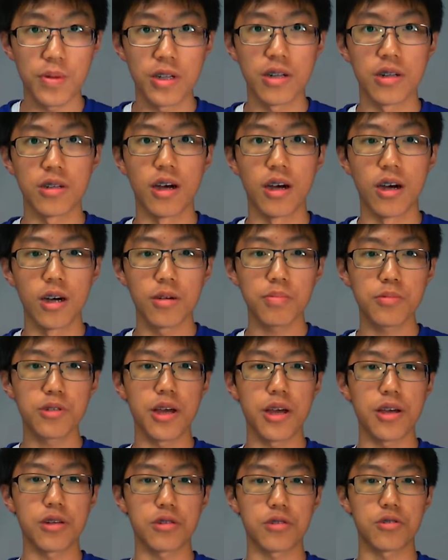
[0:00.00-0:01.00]
an
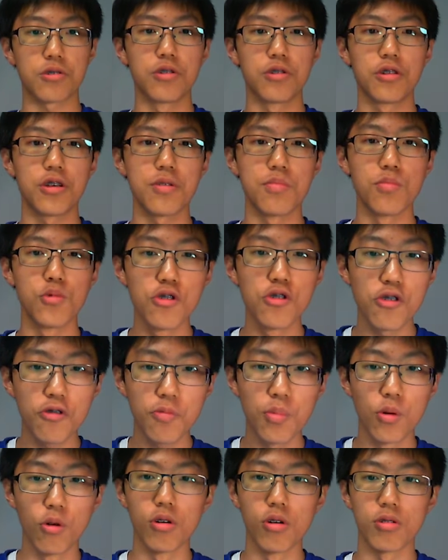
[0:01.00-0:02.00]
update to the move
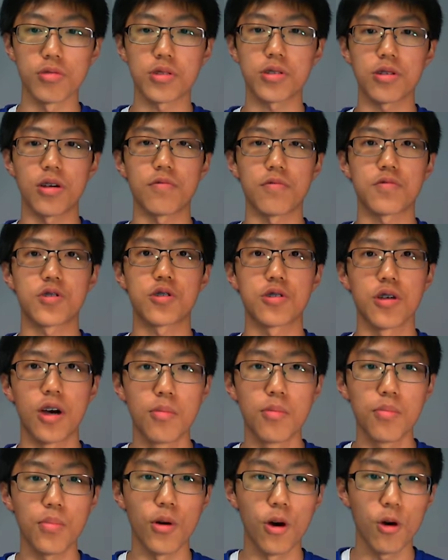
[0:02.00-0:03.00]
pools of
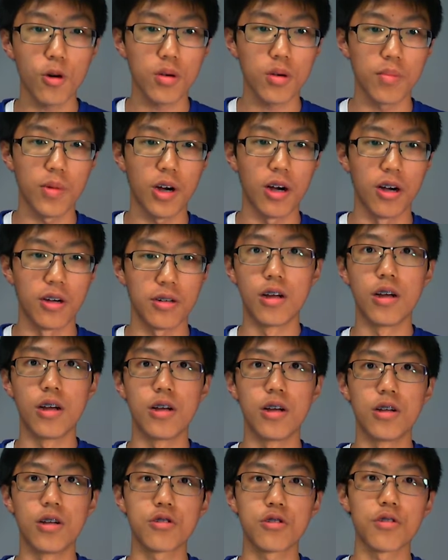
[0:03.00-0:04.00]
some Pokemon.
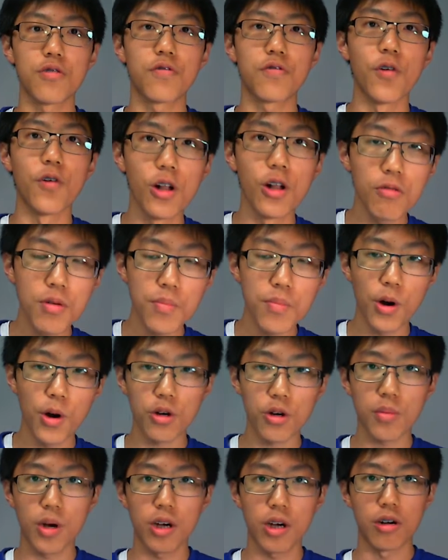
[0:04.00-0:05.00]
And so the following
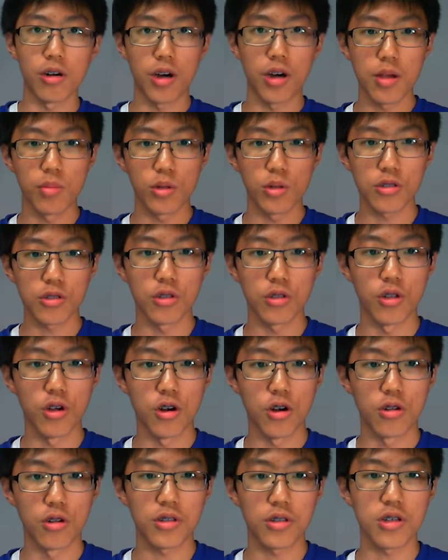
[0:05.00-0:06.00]
Pokemon are able to
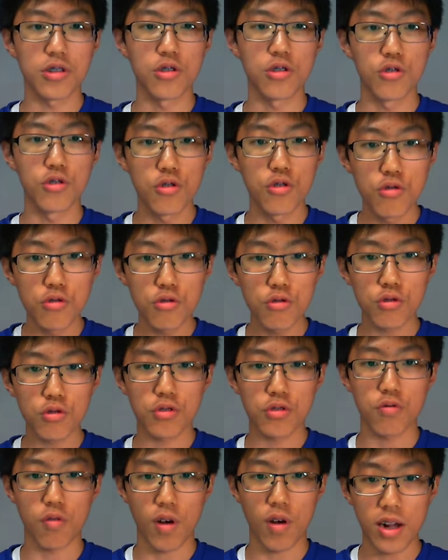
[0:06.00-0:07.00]
learn the new
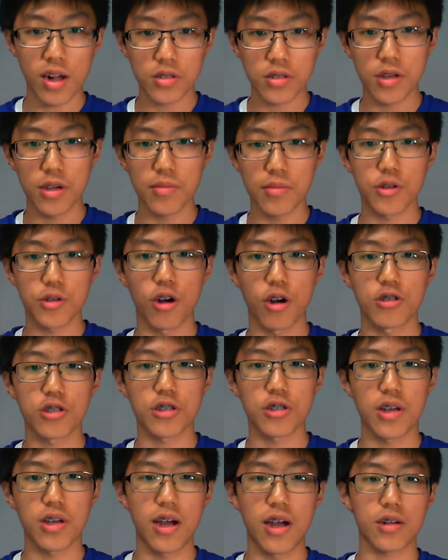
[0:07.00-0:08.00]
Grass-type charge
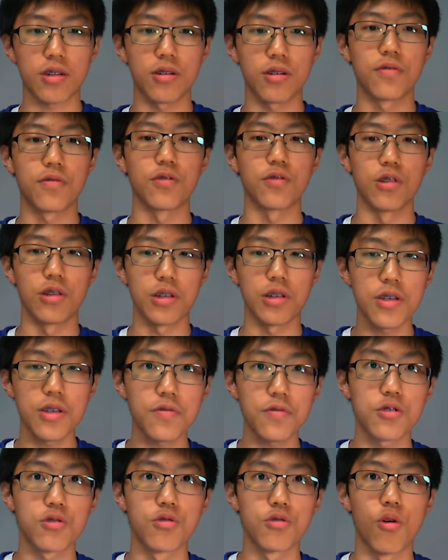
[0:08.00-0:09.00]
attack of Leaf
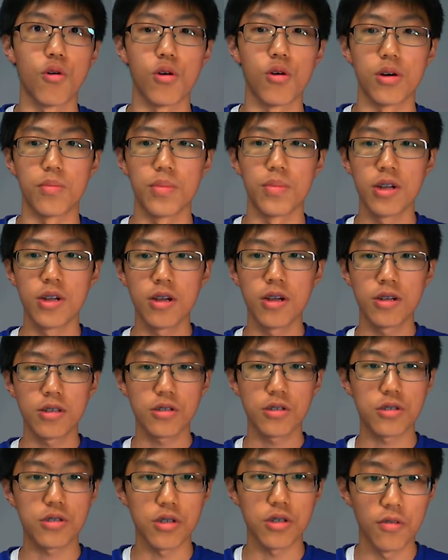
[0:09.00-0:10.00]
Storm:
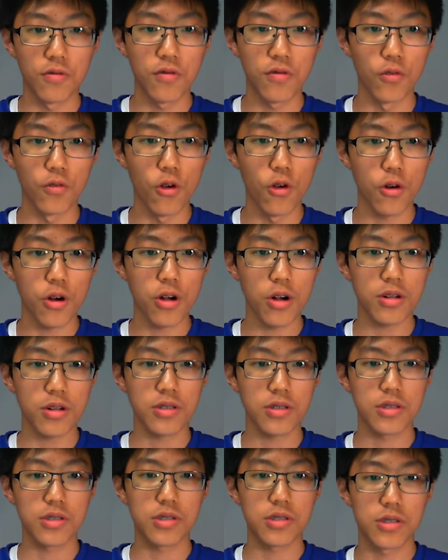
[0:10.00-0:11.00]
Sunflora,
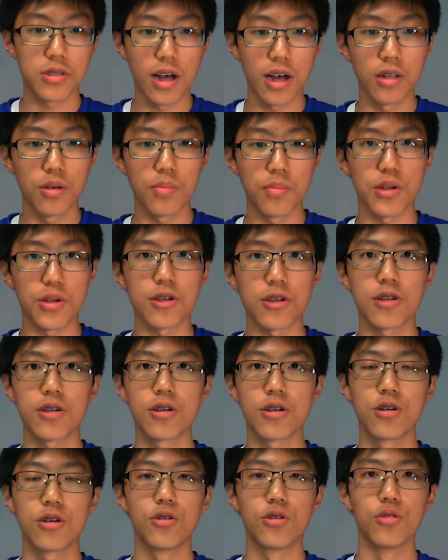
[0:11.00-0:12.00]
Celebi,
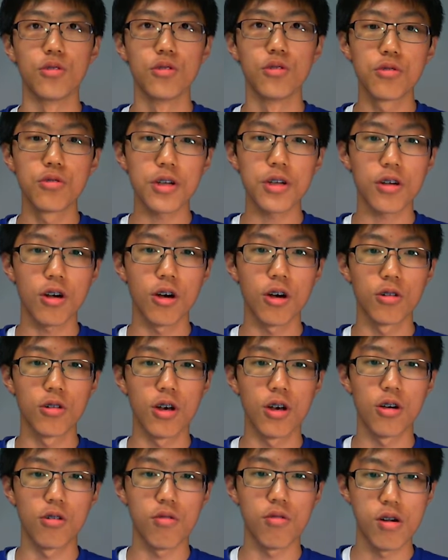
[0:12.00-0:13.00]

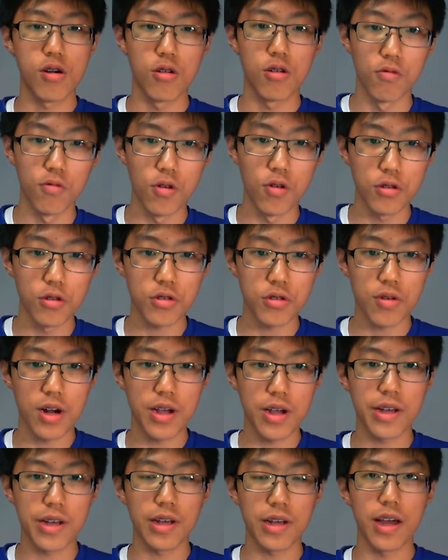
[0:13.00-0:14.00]
Ludicolo,
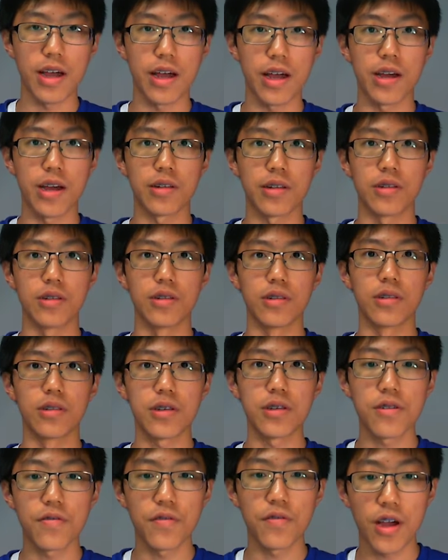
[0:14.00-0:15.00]
Roserade, and
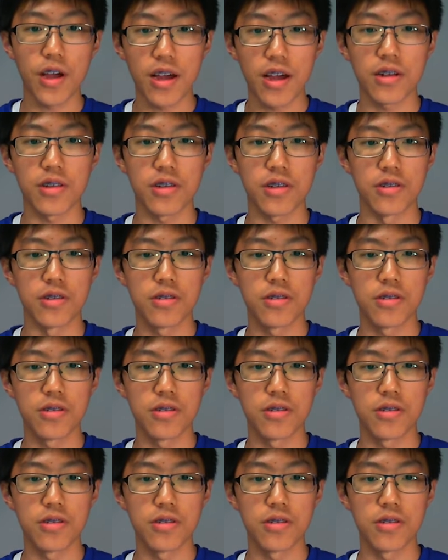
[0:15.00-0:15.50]
Leavanny.